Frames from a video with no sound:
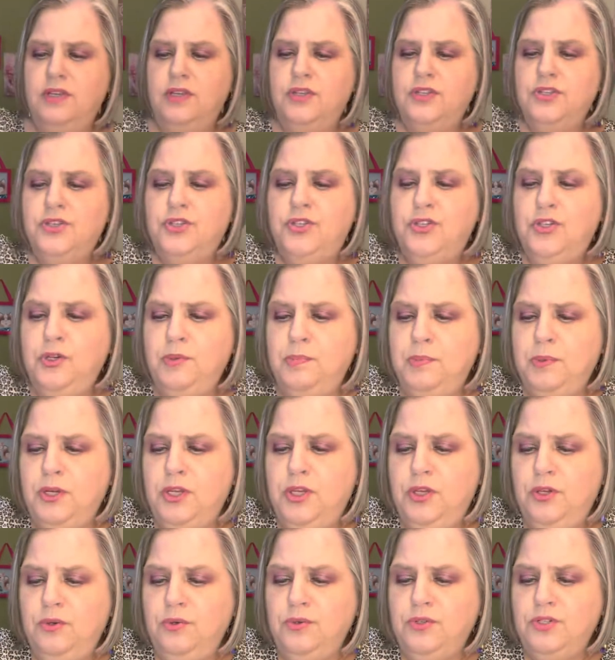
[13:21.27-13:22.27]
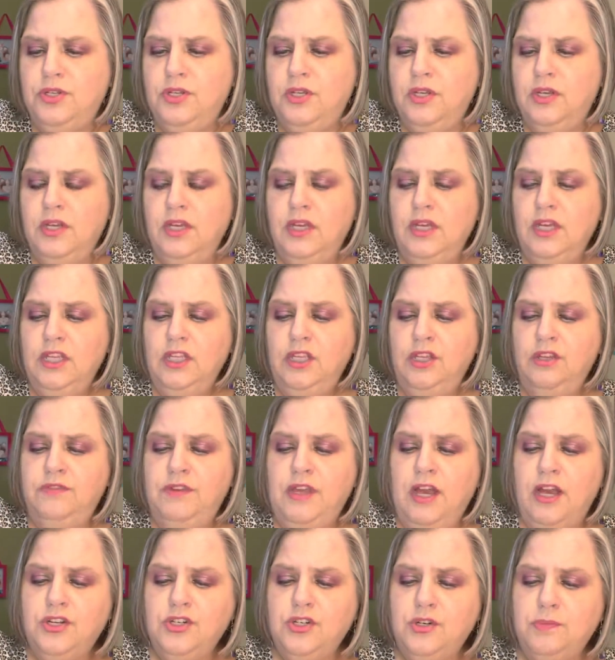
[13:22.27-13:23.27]
Super cute. You've
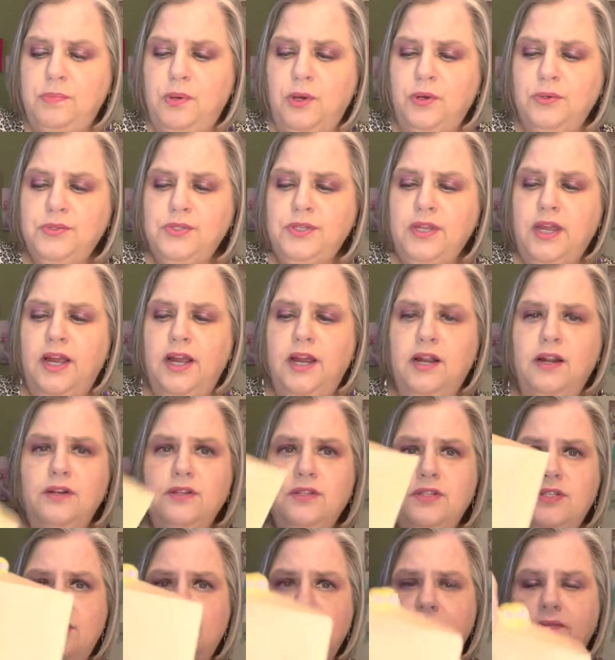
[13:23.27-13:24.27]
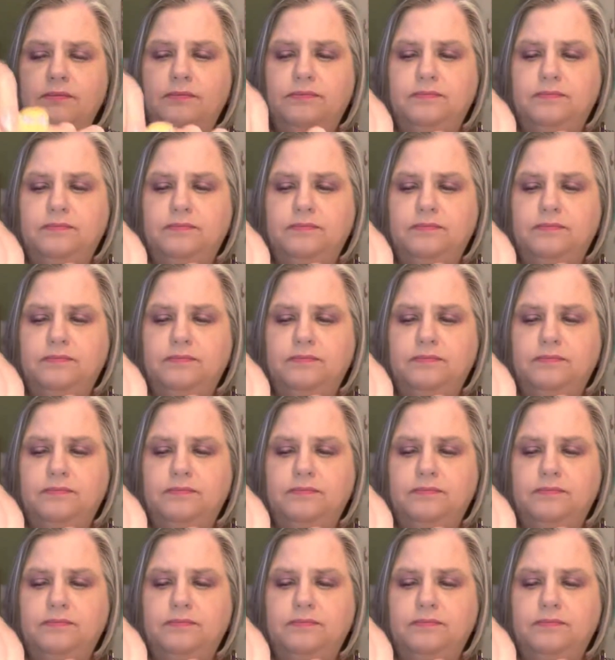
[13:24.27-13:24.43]
got your postcards,